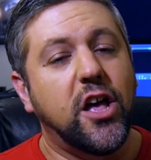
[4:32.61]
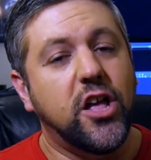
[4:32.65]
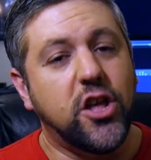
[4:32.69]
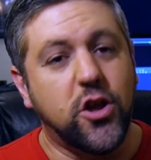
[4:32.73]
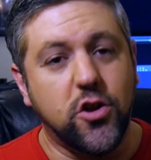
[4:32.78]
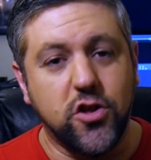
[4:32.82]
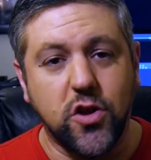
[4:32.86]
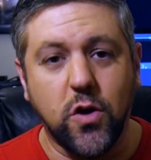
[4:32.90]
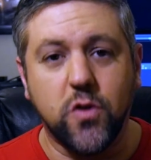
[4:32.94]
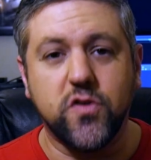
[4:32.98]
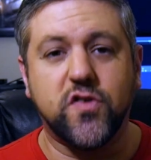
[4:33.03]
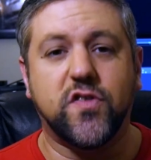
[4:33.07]

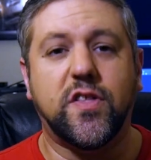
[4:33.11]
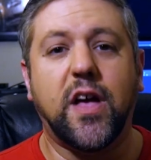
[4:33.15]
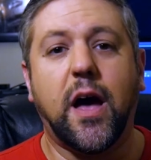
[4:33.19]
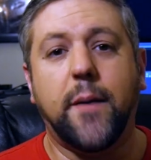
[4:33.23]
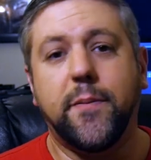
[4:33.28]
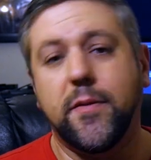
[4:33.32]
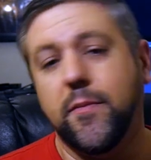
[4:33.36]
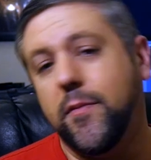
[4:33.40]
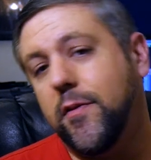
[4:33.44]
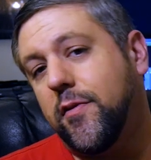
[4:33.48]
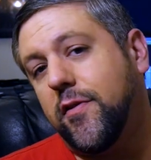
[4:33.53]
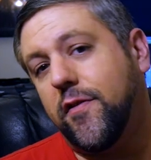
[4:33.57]
You don't
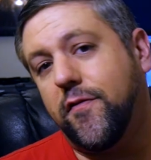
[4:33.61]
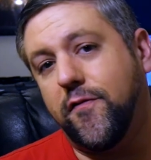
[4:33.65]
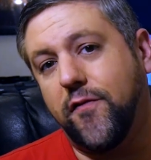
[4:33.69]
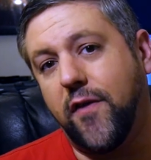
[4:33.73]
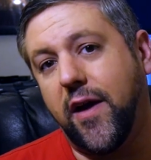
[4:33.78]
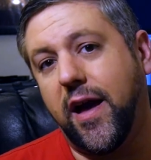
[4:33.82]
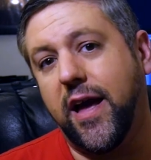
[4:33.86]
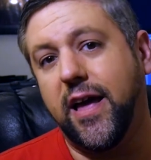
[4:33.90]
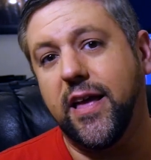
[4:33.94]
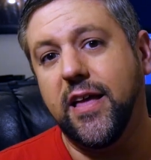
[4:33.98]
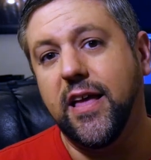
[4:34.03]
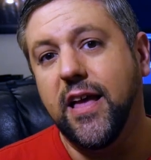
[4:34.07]
stop in the middle of the
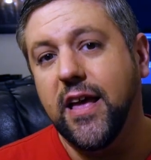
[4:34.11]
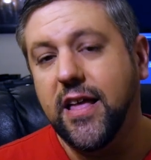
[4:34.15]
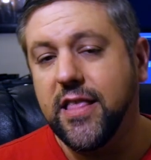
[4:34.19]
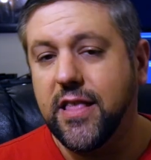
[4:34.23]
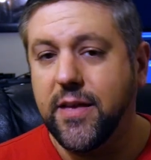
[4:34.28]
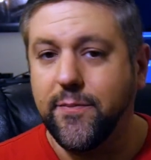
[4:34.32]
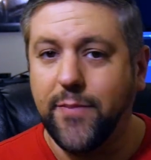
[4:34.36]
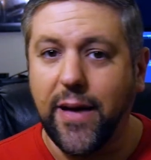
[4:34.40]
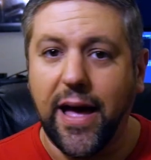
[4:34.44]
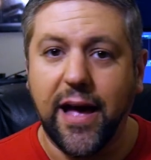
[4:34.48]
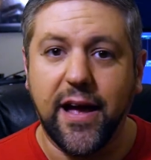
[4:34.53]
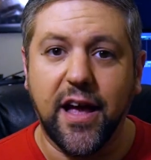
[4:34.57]
fight.
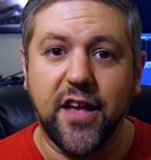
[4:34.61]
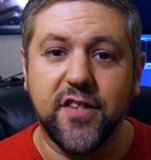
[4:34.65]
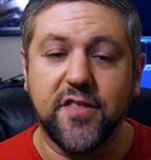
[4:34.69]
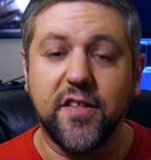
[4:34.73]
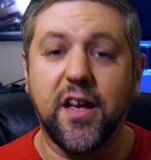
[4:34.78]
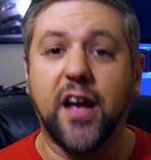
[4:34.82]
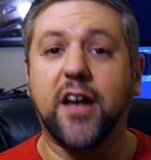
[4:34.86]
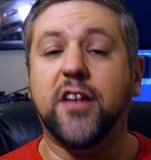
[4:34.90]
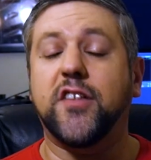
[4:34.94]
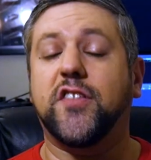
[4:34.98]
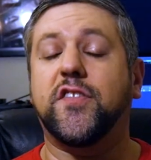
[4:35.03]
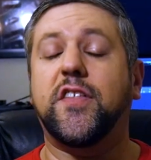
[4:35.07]
The bad guy's
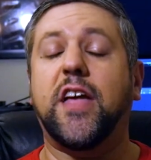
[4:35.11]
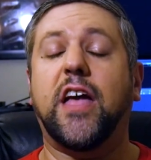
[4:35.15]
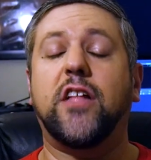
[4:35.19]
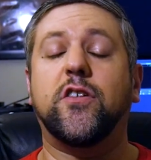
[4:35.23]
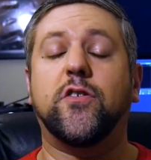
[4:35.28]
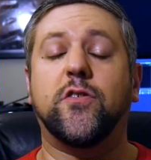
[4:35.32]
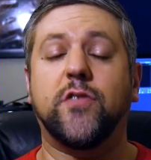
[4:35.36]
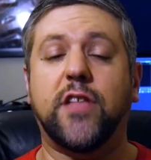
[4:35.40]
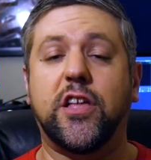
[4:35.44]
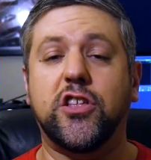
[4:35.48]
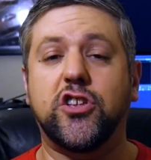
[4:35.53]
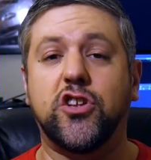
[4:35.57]
not gonna stand
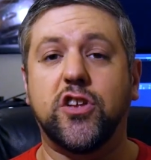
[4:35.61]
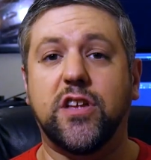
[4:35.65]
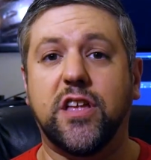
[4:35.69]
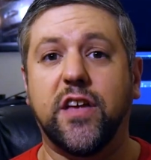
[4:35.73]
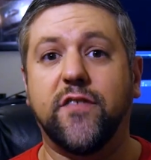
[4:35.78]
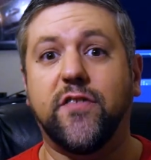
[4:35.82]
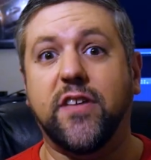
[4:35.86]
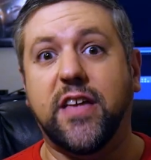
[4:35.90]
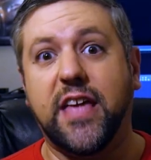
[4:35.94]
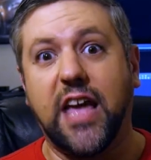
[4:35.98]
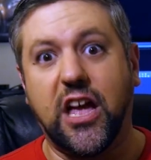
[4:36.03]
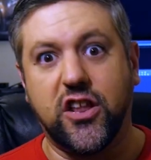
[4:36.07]
there and let you
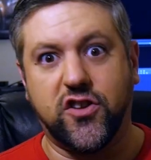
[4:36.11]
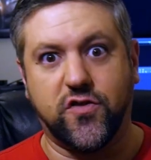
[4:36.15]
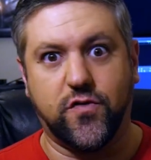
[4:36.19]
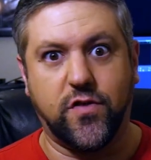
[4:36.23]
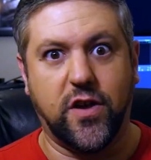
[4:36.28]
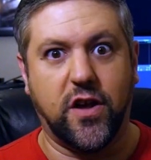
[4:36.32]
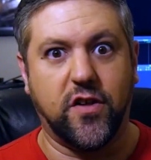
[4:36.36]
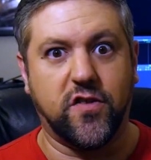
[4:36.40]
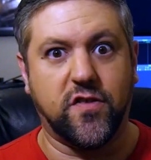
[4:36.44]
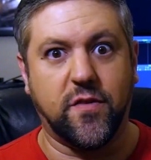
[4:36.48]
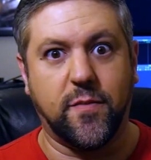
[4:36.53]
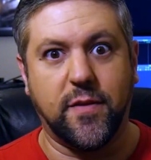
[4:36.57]
give a
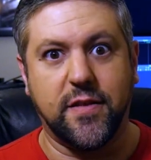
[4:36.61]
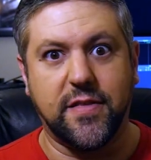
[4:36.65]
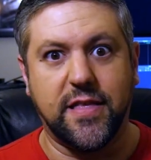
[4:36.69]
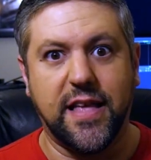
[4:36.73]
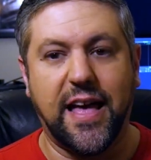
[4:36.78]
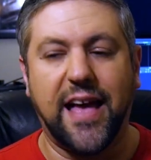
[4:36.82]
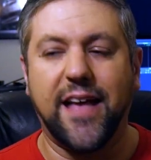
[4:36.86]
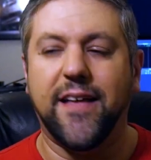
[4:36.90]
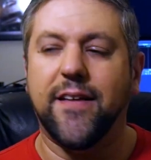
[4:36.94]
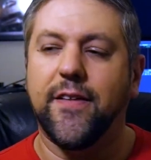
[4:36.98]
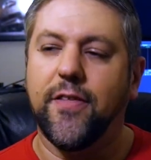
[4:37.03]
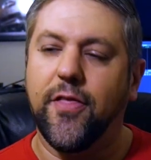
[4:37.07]
catchphrase, something like
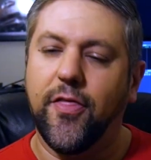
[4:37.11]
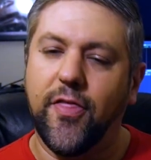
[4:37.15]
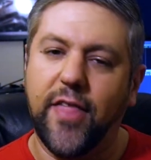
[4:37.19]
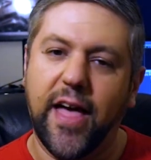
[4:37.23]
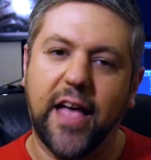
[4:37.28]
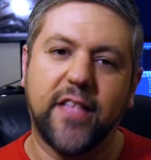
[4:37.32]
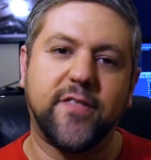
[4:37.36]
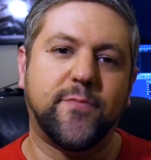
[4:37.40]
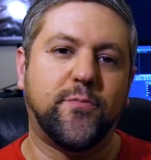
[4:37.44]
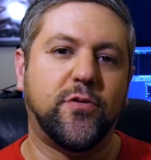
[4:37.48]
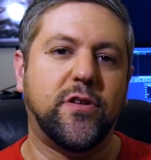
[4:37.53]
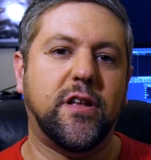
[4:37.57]
that.
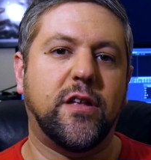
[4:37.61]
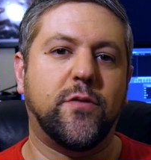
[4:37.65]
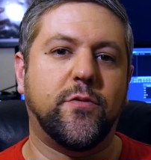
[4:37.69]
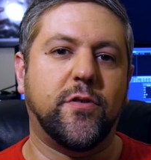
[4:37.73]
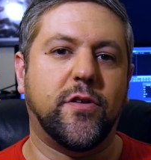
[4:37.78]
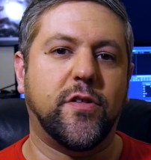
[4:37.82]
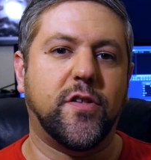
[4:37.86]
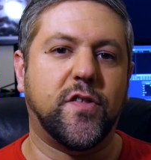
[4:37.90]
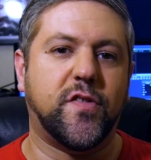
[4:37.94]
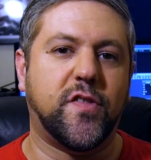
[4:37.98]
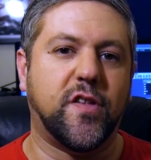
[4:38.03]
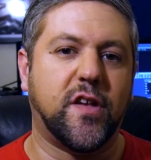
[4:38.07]
That's pretty
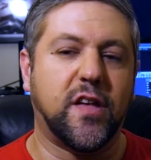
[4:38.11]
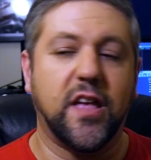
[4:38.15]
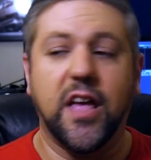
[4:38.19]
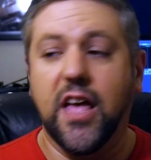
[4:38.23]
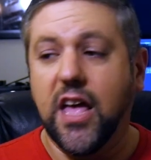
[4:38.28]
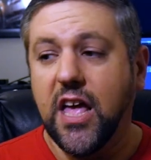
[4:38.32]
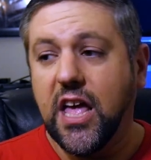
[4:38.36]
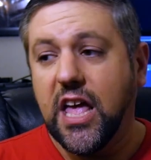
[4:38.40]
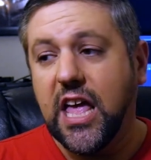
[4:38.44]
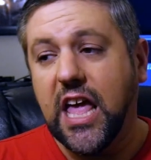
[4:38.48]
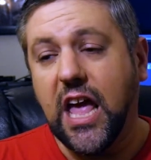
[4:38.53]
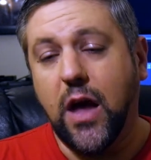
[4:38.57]
unrealistic.
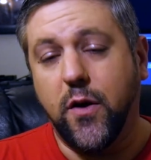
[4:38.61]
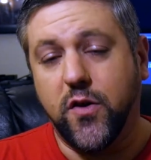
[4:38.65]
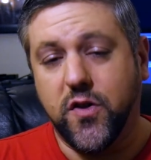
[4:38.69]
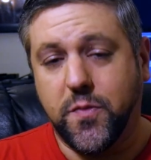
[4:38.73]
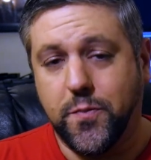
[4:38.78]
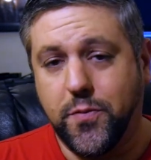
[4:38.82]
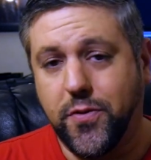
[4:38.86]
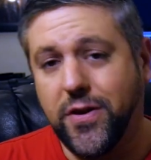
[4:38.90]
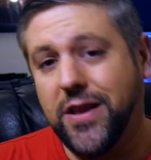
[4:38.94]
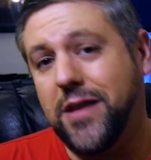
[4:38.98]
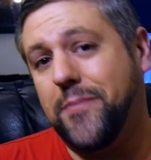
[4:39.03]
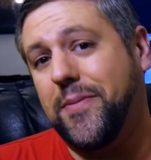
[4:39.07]
It was
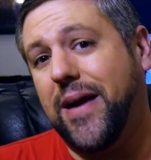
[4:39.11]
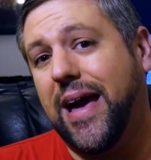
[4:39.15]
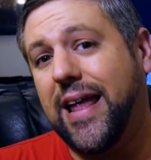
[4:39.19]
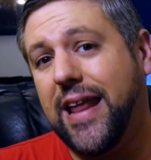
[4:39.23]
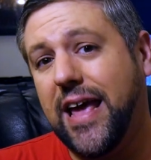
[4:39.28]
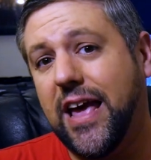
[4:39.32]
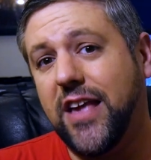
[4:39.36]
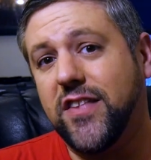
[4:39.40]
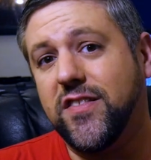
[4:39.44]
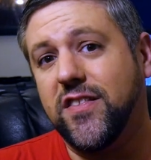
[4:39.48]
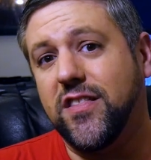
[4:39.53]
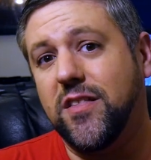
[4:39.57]
pretty
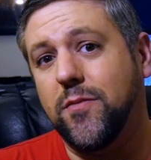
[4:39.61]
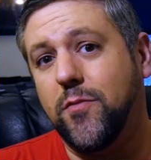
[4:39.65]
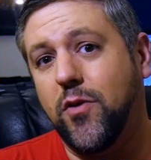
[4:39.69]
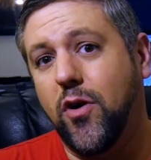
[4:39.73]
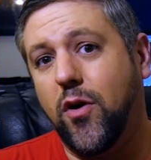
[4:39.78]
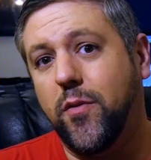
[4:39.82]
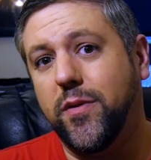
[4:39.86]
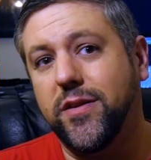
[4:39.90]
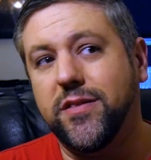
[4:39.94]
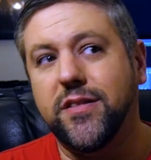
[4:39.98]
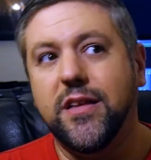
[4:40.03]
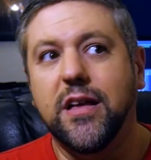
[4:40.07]
badass in the
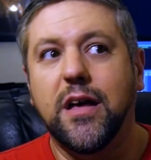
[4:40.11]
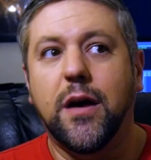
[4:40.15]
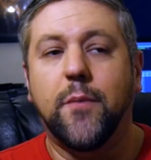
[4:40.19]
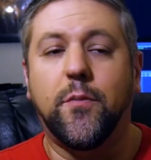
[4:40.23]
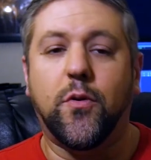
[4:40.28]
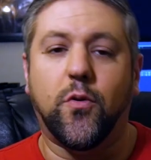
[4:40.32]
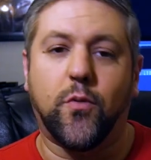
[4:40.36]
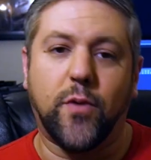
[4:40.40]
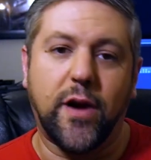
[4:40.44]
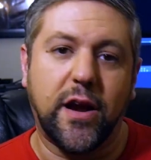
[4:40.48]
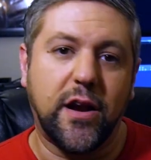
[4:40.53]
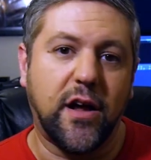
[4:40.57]
moment,
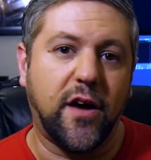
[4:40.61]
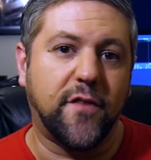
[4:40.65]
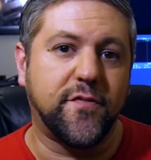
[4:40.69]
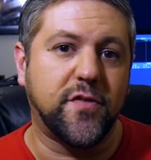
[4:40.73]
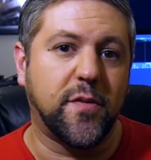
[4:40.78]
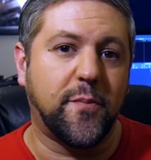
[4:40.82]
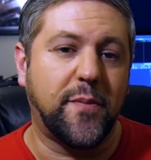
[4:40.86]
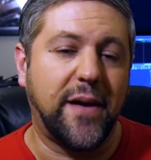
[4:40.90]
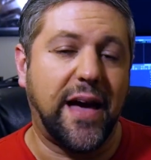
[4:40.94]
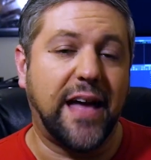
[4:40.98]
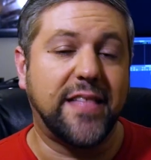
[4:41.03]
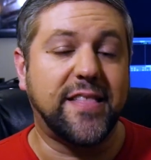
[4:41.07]
but right off
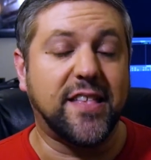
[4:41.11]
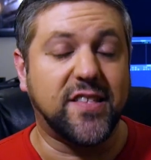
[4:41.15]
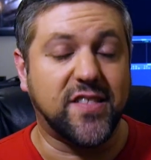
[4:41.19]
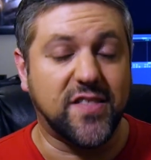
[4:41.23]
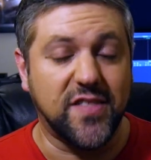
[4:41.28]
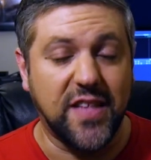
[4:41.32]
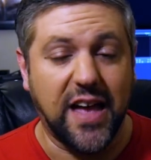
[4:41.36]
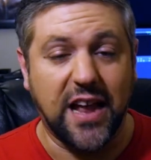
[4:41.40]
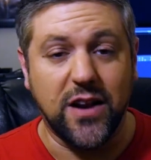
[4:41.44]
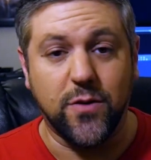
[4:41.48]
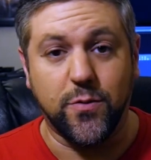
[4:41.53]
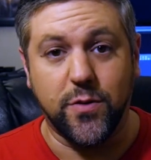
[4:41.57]
the bat,
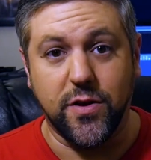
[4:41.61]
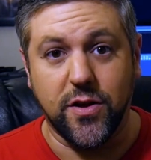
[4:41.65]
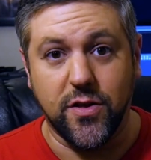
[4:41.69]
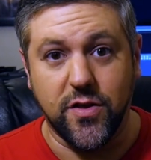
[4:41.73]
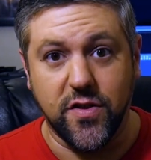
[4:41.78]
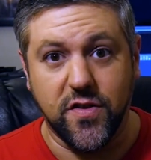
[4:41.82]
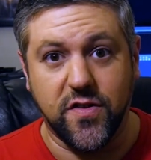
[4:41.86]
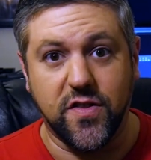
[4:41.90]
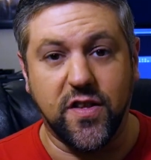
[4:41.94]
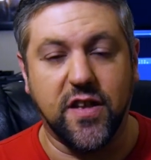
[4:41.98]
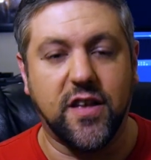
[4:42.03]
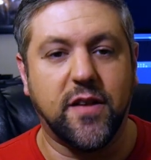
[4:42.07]
that's not a
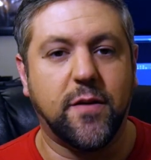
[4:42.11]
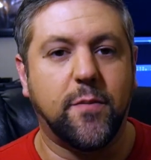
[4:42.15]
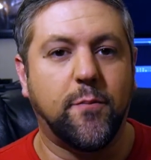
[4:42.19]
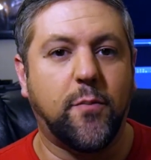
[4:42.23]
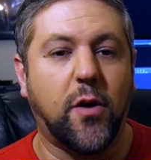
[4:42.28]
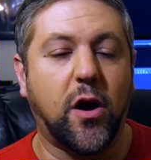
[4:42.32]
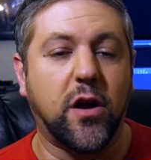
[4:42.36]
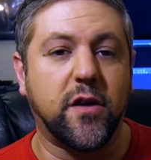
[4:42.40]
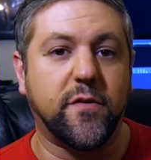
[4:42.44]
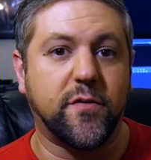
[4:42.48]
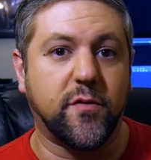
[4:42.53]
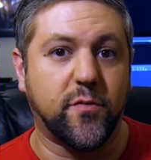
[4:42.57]
realistic
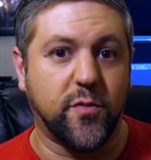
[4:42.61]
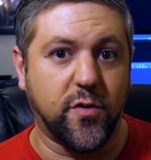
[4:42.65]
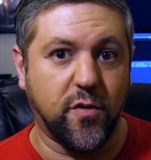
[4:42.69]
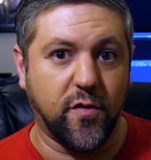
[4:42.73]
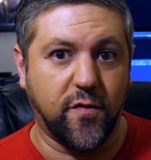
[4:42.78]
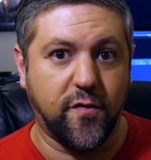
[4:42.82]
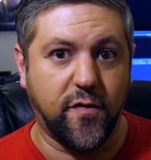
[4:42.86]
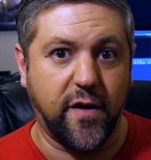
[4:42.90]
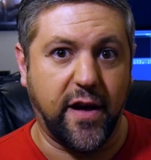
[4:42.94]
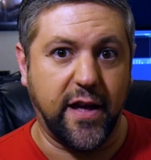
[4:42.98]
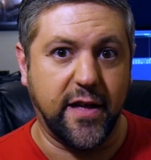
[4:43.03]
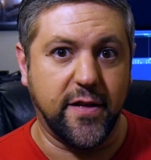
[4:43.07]
part of a real
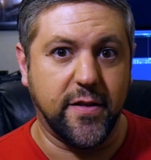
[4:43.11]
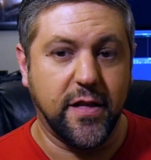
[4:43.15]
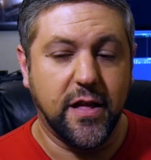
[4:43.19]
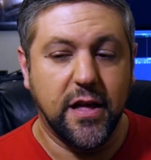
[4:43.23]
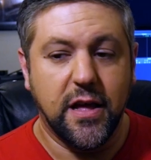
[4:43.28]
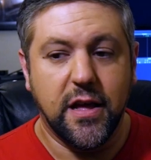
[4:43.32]
fight.